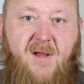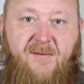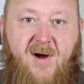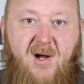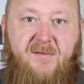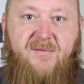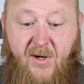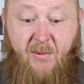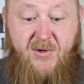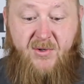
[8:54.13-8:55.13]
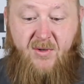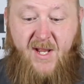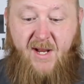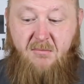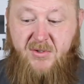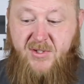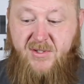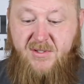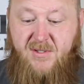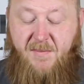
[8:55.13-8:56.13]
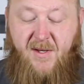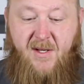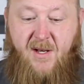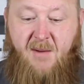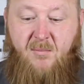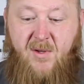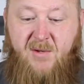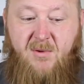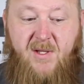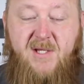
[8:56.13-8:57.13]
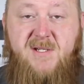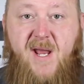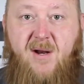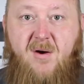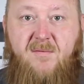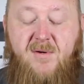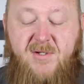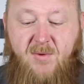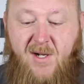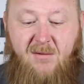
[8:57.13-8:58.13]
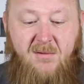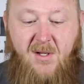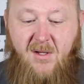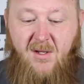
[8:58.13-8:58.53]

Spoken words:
evolve in a retro line, which is something that I'm really, really ecstatic over as well,